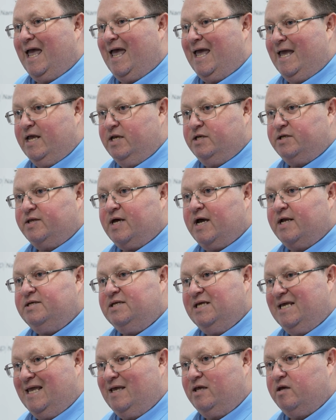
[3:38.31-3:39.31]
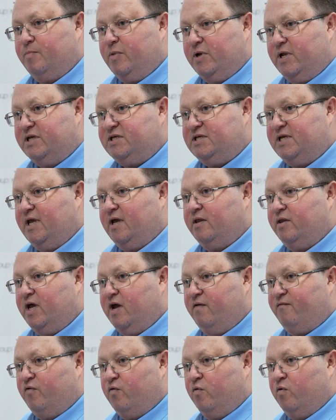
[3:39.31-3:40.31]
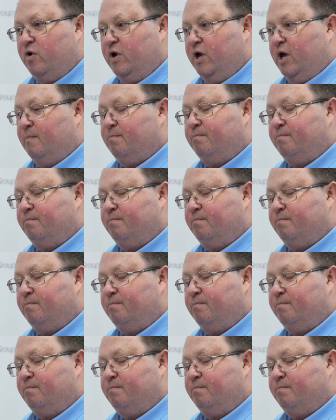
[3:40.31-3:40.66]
aid that de-inkability and therefore